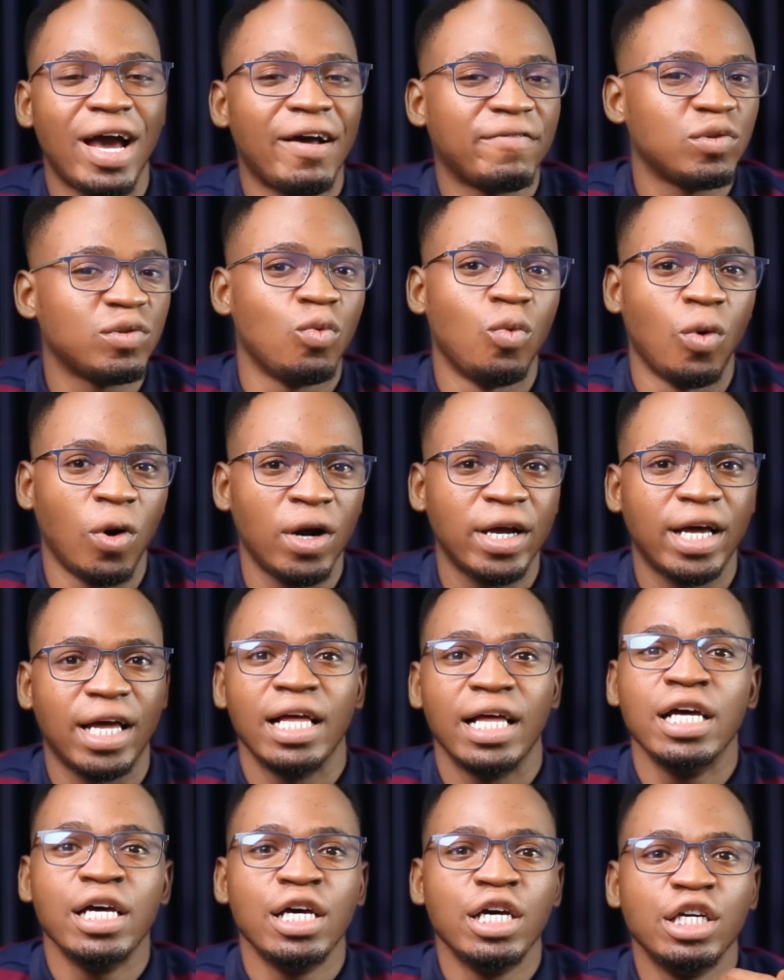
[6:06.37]
you have to work,
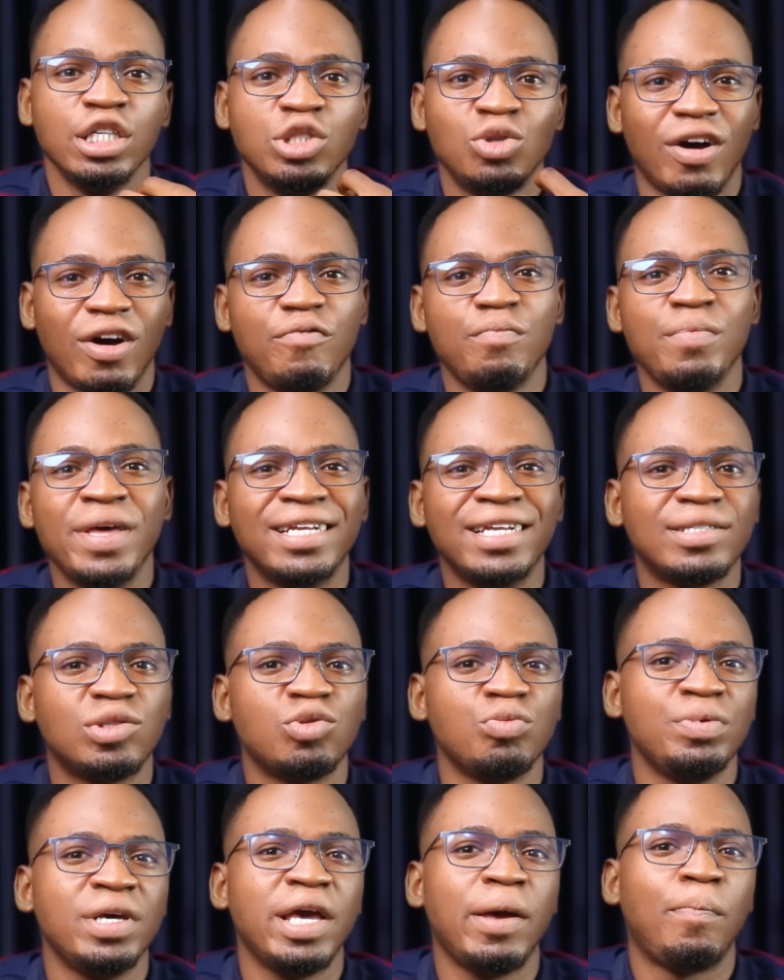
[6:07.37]
you have made it
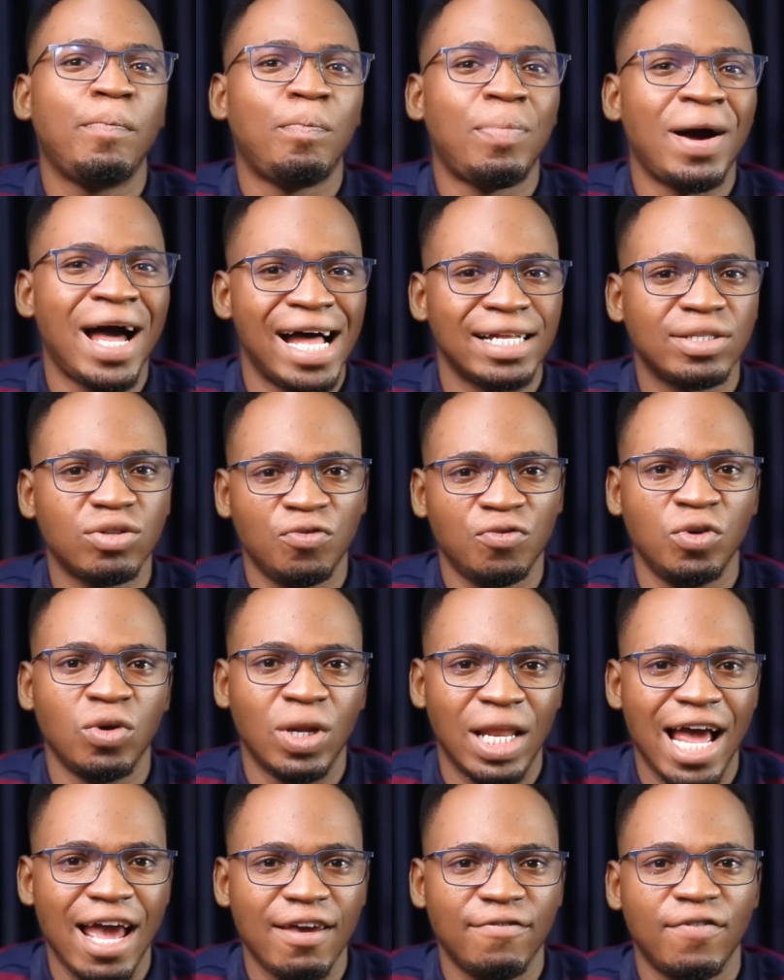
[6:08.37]
to be a part of
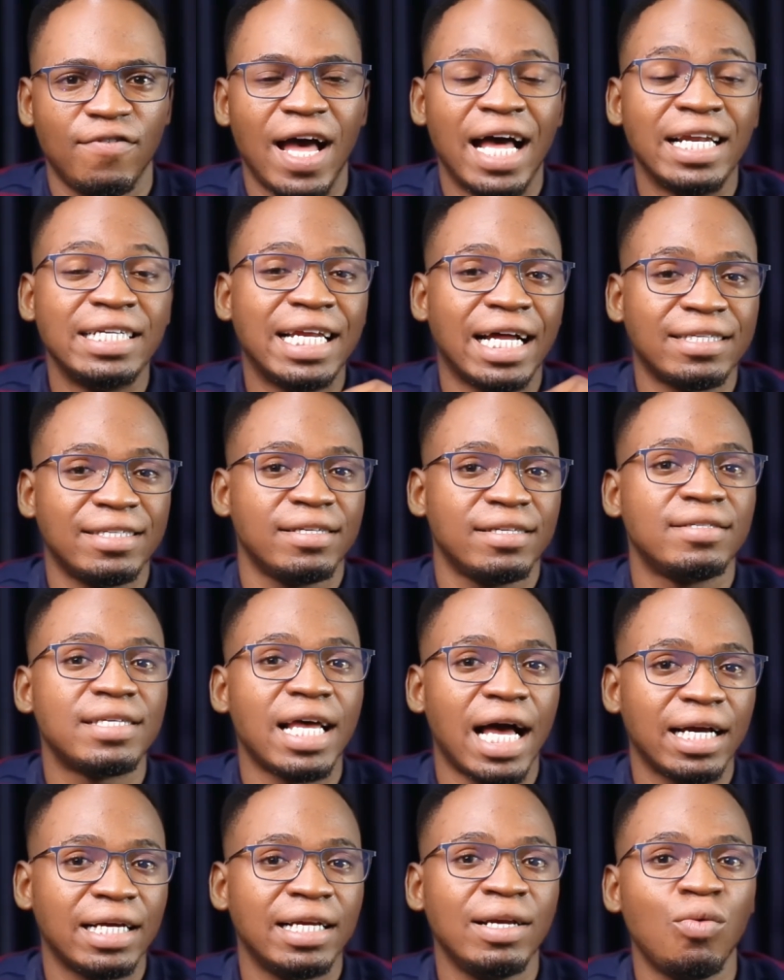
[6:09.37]
your life, and that's
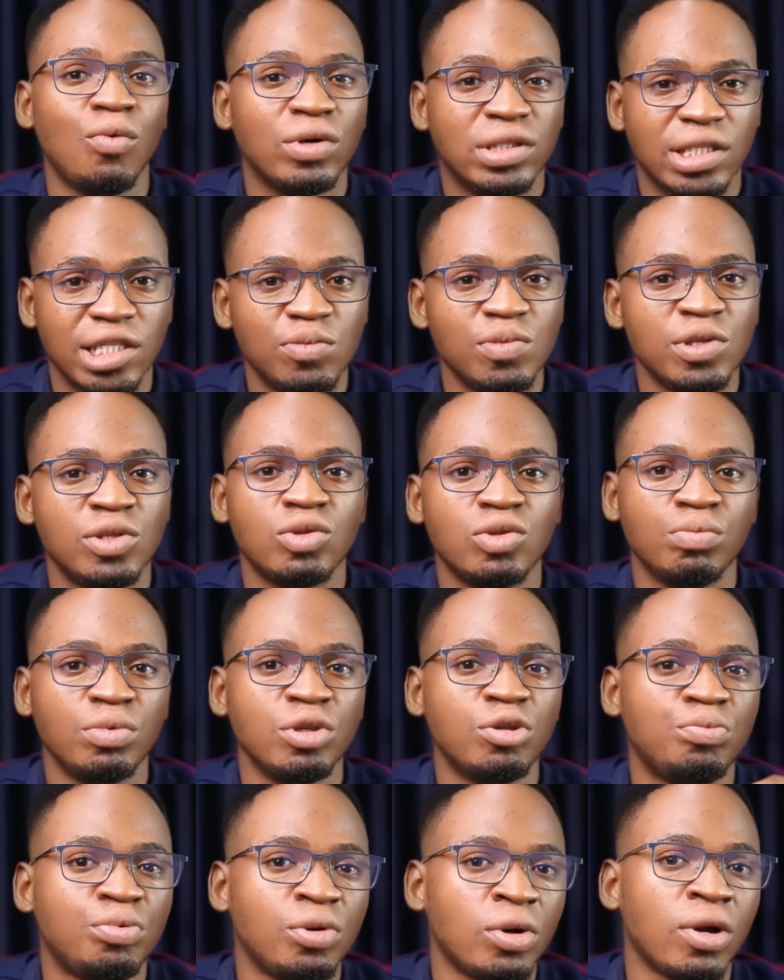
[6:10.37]
exactly what it means to
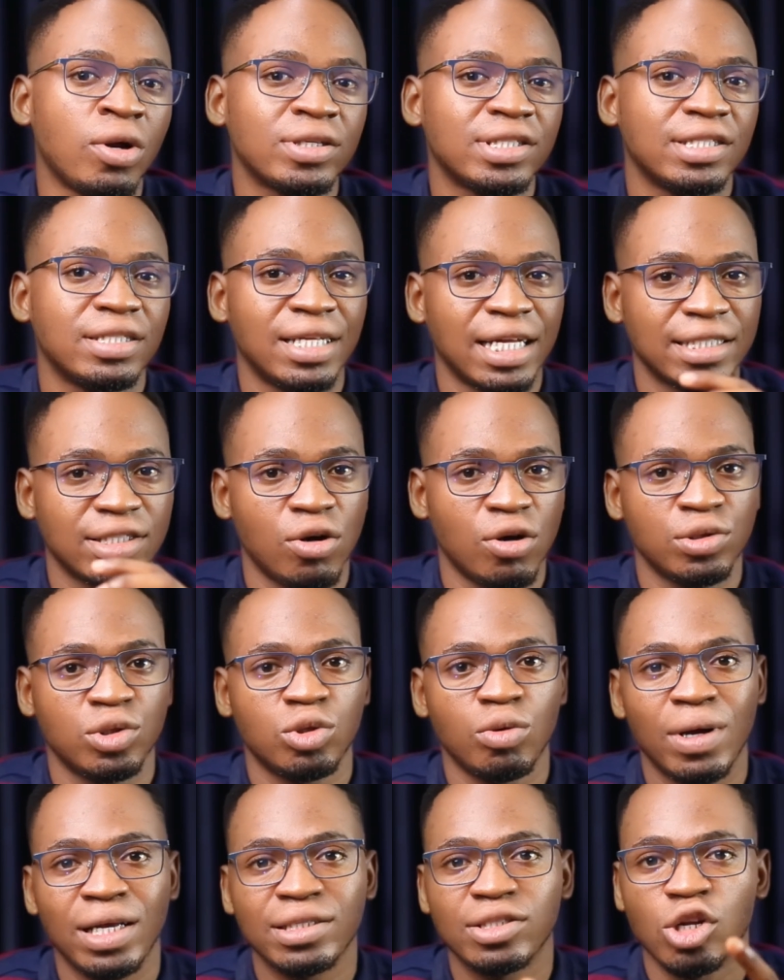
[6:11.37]
build products that
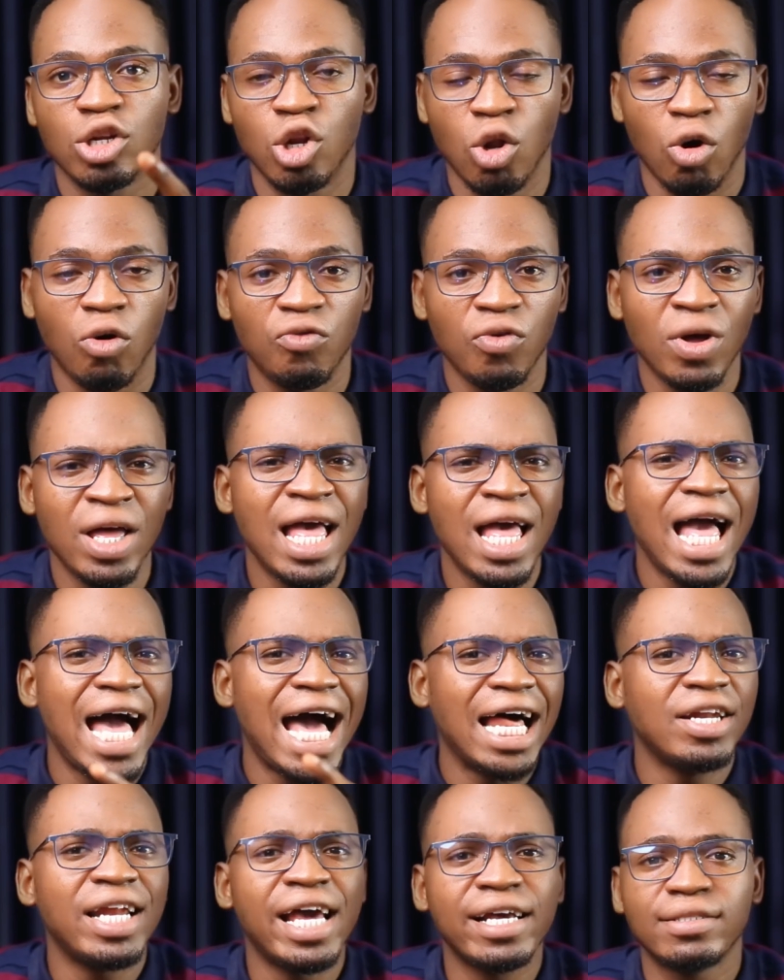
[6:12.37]
customers love.
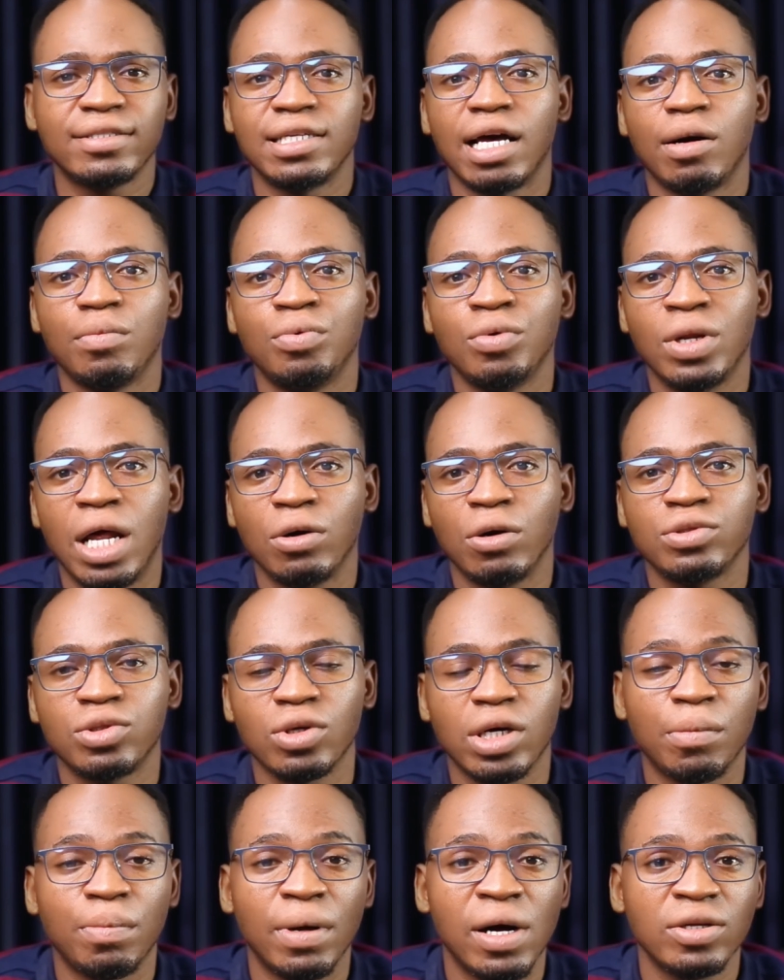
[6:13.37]
Another example I will
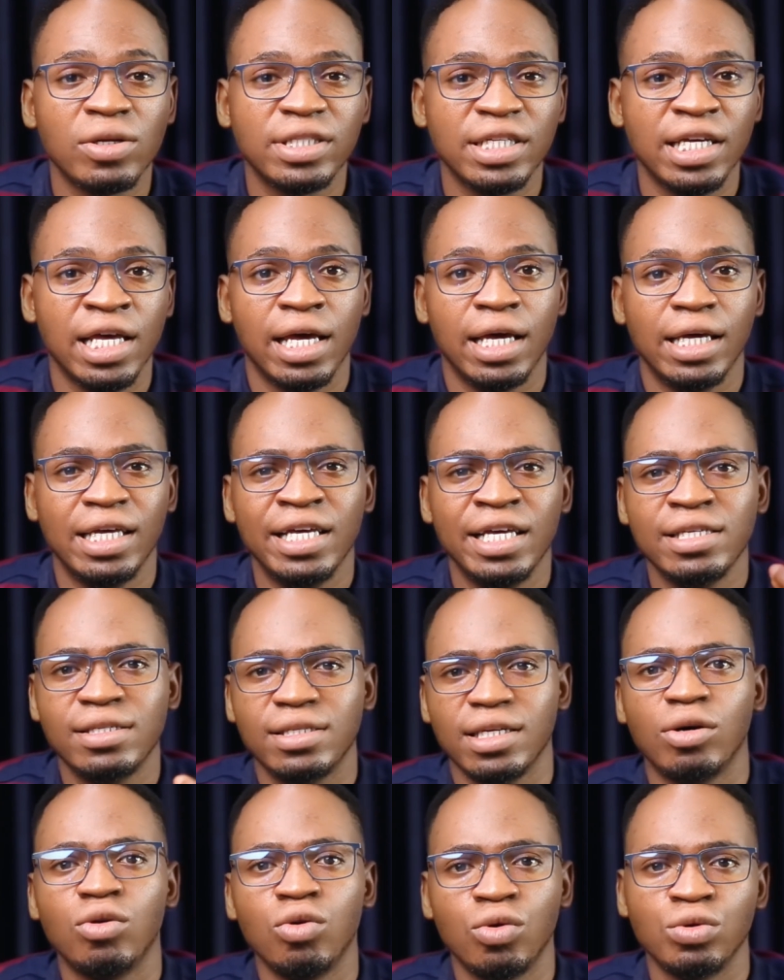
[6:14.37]
talk about here
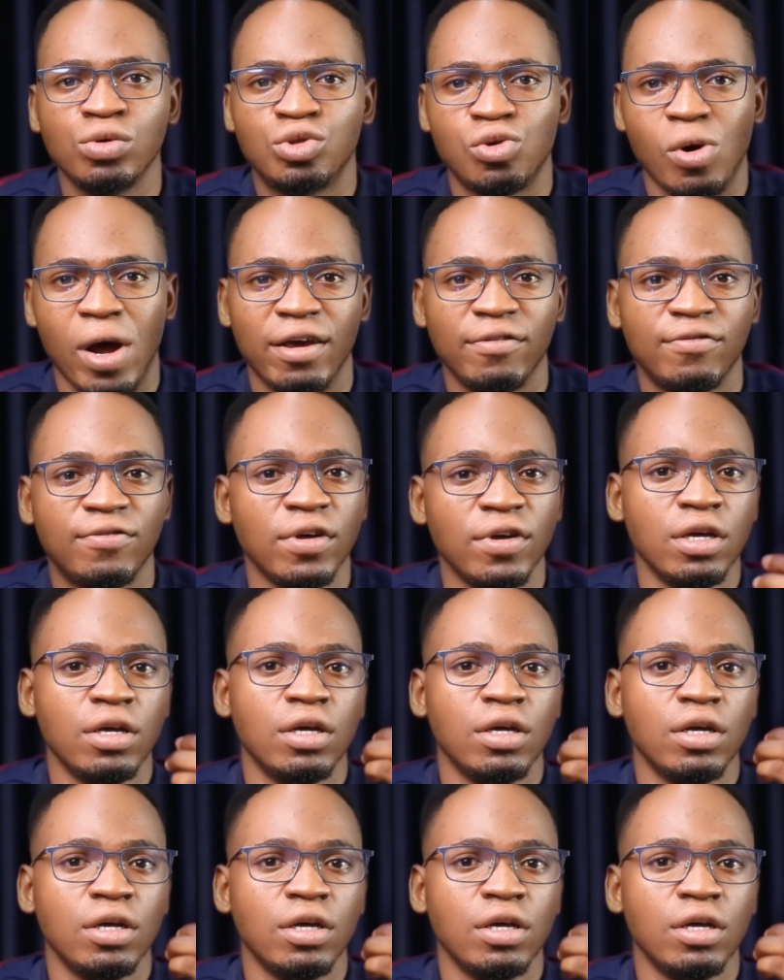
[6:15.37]
is the Google Drive.